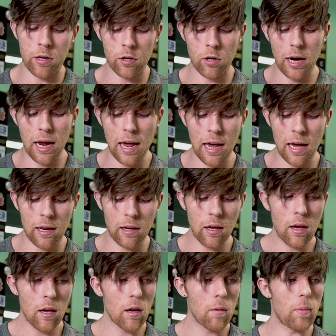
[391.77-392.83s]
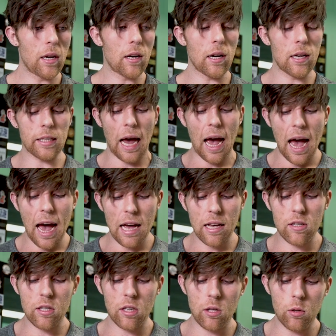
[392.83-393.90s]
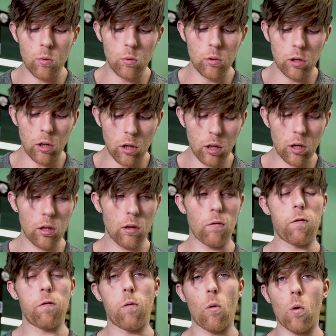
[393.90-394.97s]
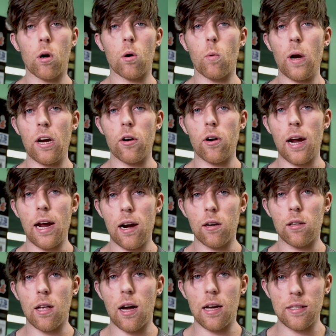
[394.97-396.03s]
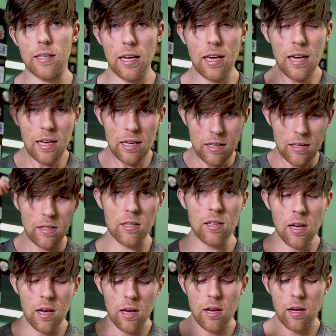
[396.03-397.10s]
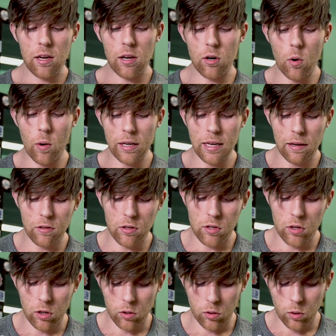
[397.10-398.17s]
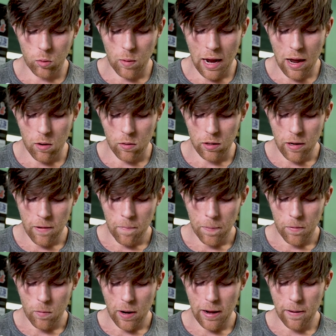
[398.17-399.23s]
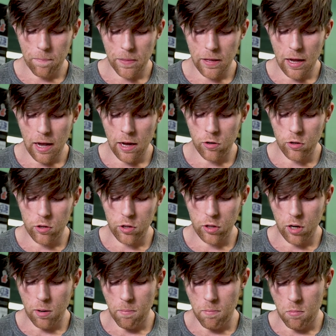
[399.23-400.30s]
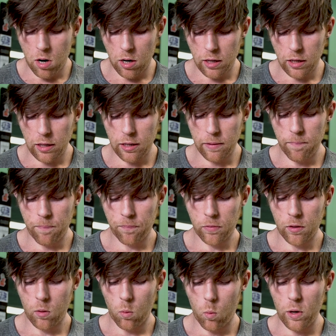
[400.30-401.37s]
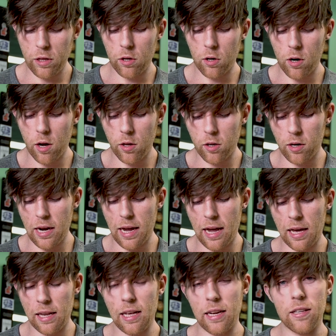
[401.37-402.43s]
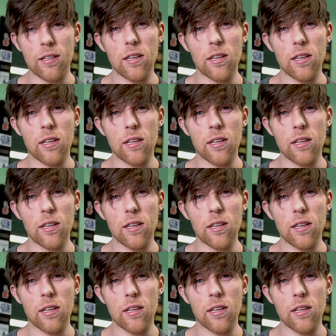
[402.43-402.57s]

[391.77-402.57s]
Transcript: in your hand, because as you look for where your hair loss is, you're going to have to circle around, right? And you're just gonna mark with your other hand, and it's